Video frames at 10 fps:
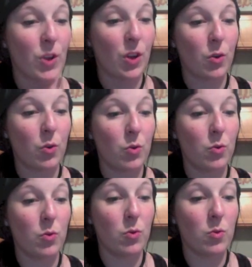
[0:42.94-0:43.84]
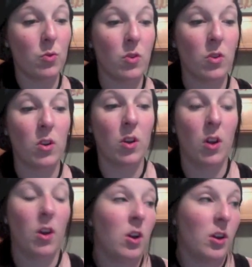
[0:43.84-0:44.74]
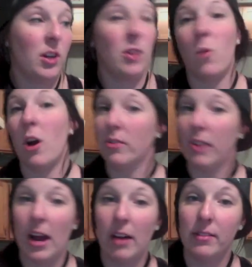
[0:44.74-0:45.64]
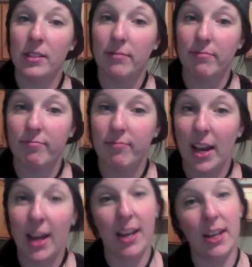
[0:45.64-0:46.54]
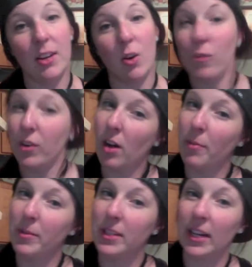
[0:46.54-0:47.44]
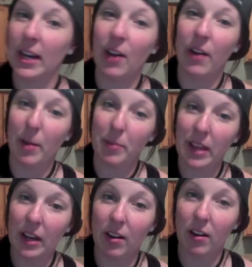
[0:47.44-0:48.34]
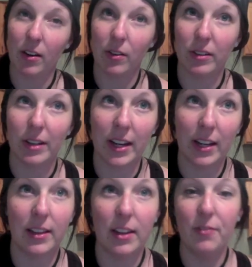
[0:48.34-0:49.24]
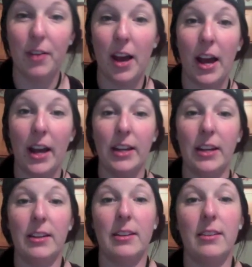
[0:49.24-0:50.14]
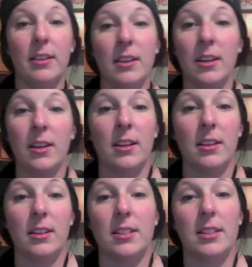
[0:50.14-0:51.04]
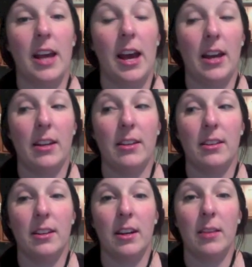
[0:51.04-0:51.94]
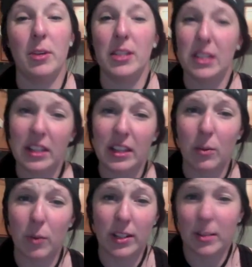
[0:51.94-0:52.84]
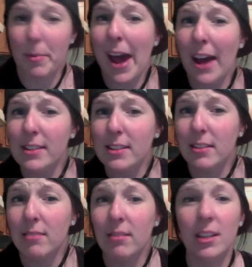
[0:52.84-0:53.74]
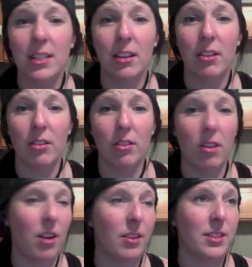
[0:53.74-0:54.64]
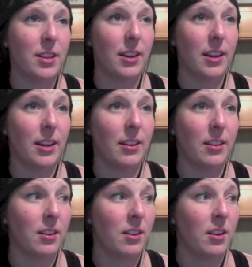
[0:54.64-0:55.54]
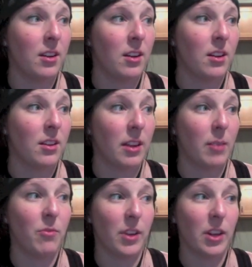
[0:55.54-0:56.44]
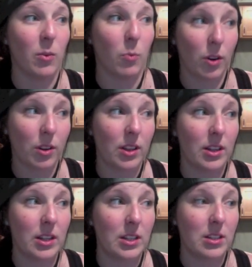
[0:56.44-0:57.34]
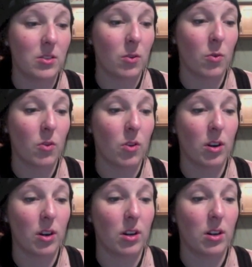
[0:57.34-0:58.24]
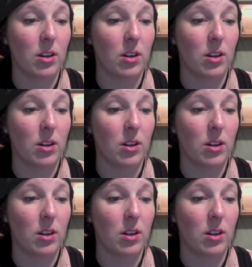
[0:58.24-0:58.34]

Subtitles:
who can walk around and overcompensate how happy they are, or like they're fine and this and that, and basically it's a mask until all of a sudden them feeling worthless, or